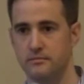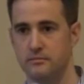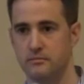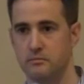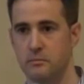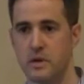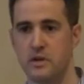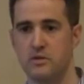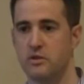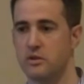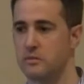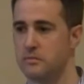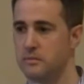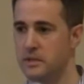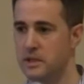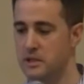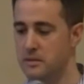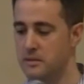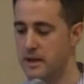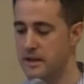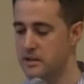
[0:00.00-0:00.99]
measuring
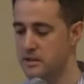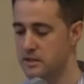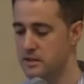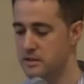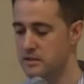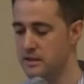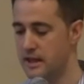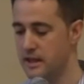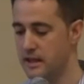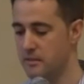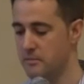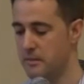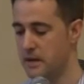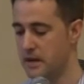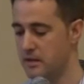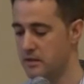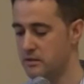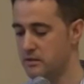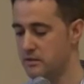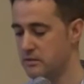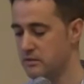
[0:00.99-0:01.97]
devices like
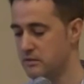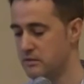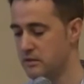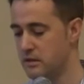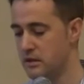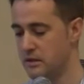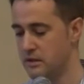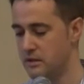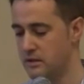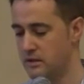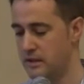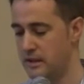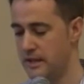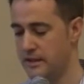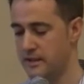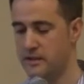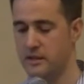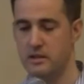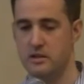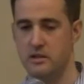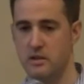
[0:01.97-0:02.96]
myotone,
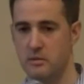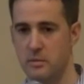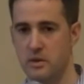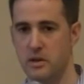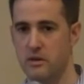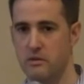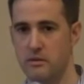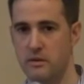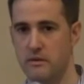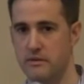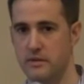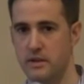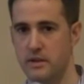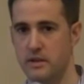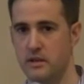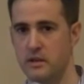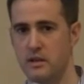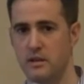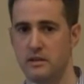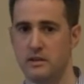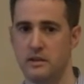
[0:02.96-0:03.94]
like tensiomyography.